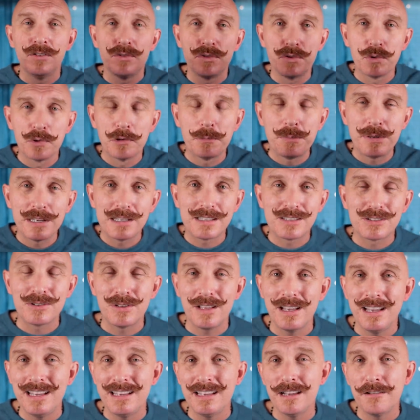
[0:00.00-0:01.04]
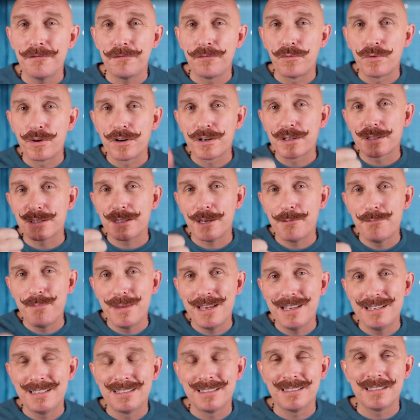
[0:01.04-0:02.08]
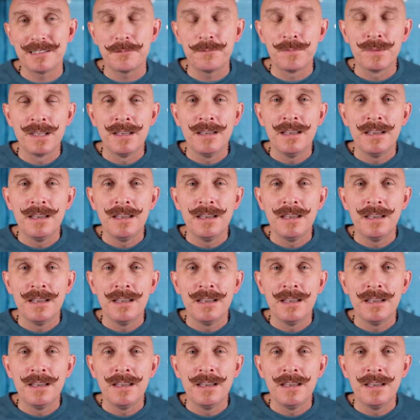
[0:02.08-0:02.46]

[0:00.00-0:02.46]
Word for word: Dual pixel A F works amazing.